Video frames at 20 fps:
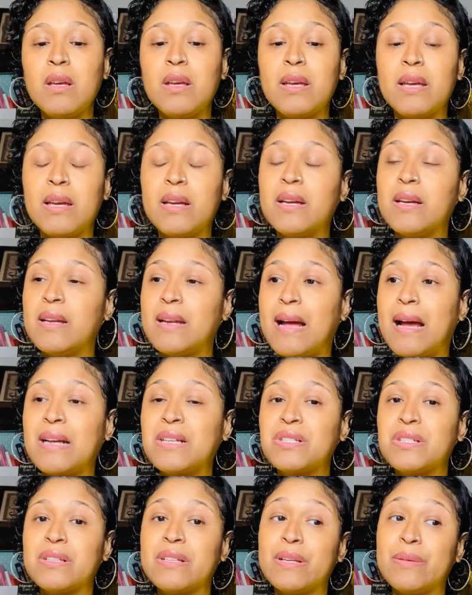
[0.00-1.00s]
It could
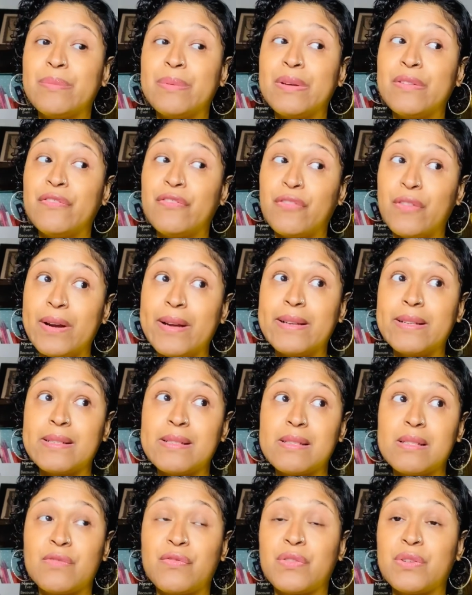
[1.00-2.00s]
actually be
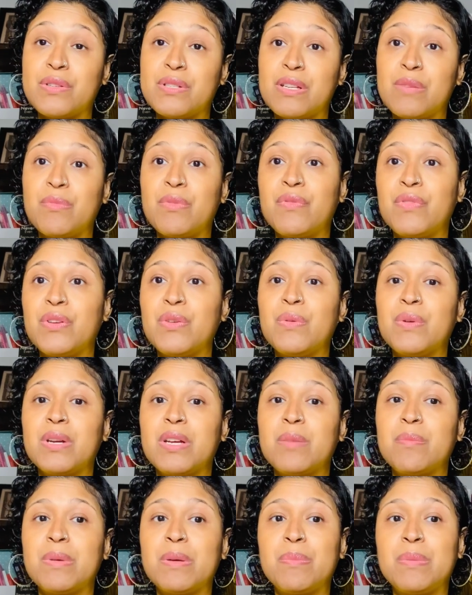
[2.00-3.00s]
friends. For some of you, it
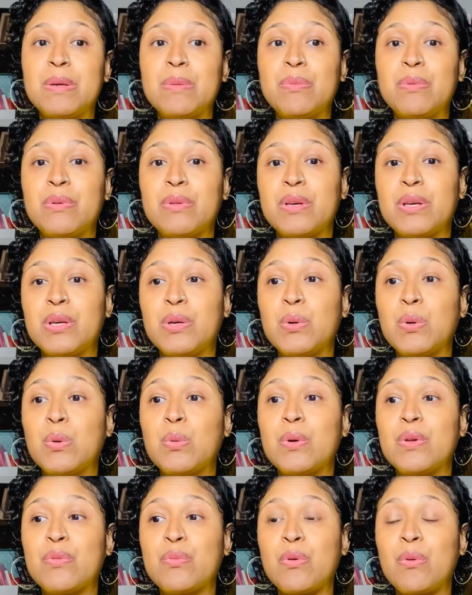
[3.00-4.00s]
could be people that you are
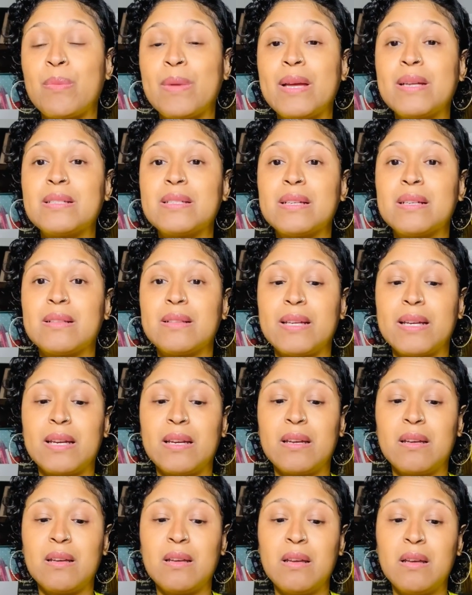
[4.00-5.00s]
with romantically
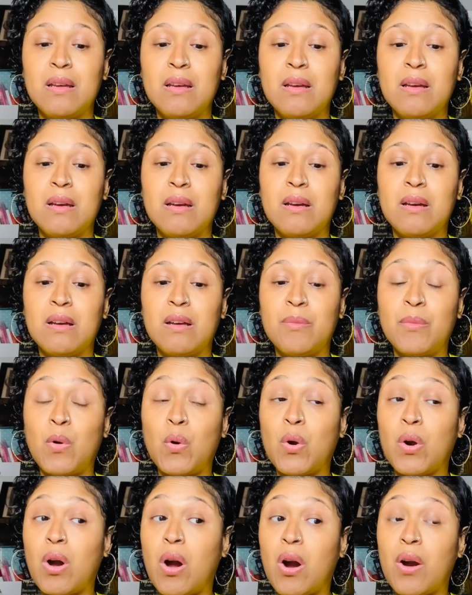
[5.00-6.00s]

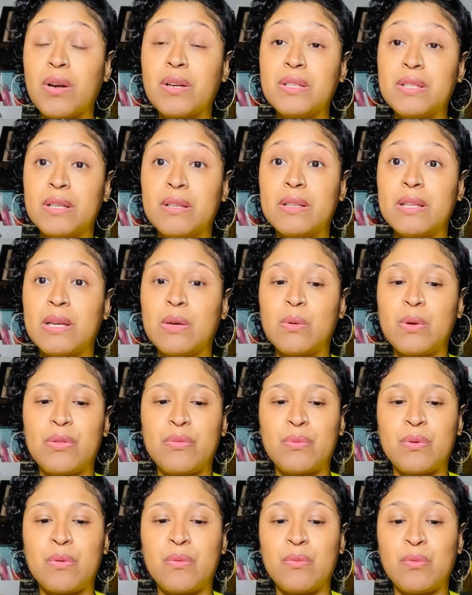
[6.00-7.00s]
or are dealing with
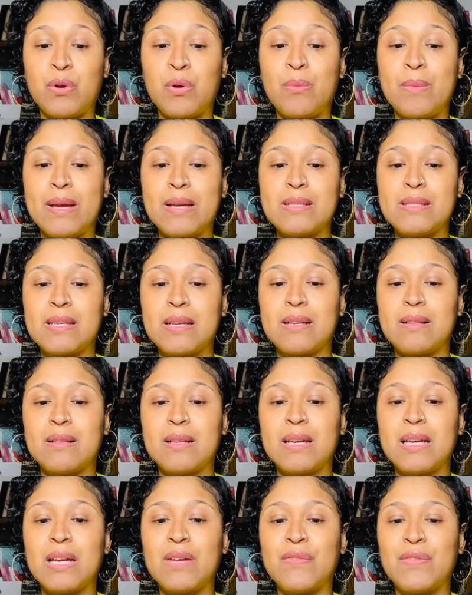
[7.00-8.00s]

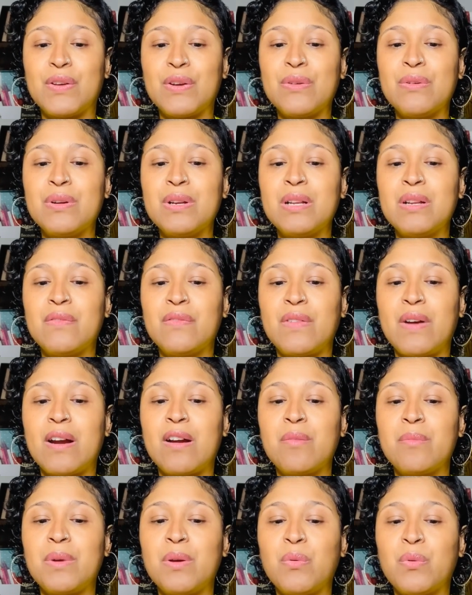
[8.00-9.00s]
romantically. If you're in an
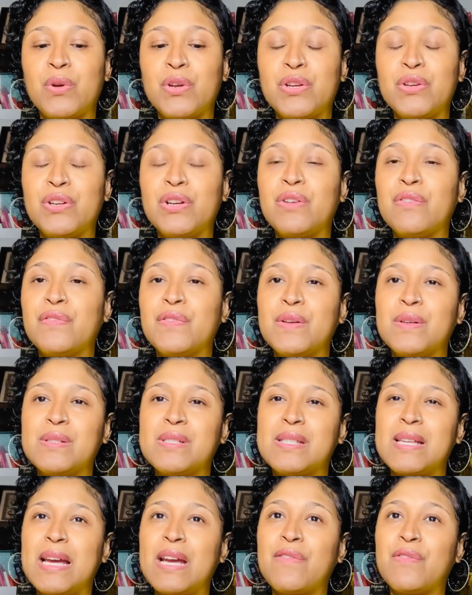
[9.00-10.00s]
environment where you don't feel
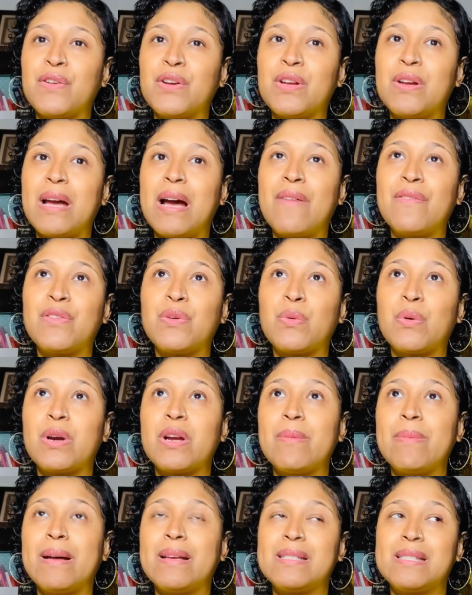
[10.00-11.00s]
safe or you have to worry
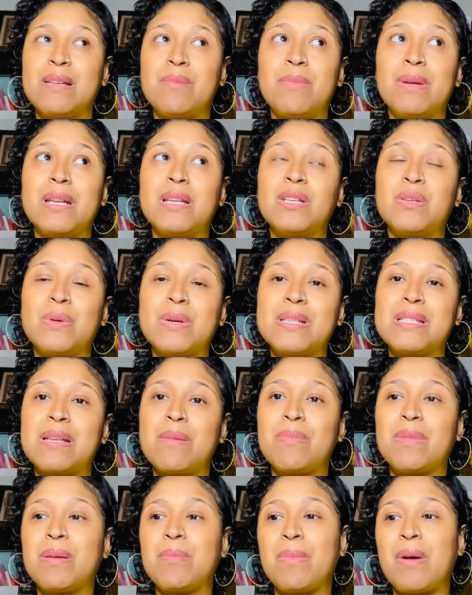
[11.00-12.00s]
about somebody doing
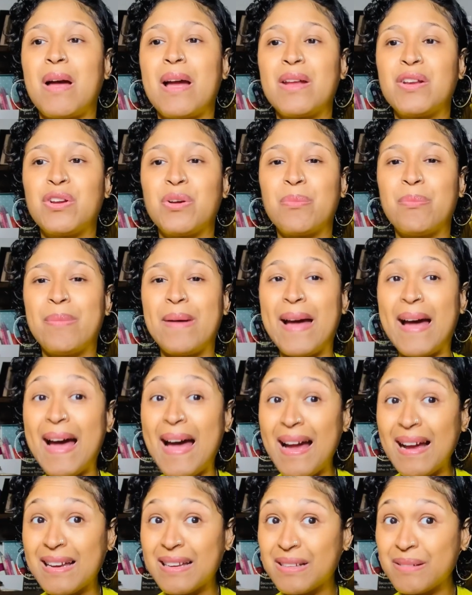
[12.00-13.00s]
something behind your
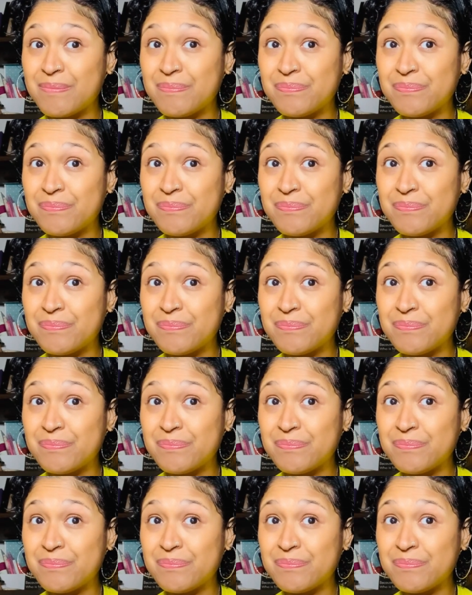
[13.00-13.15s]
back,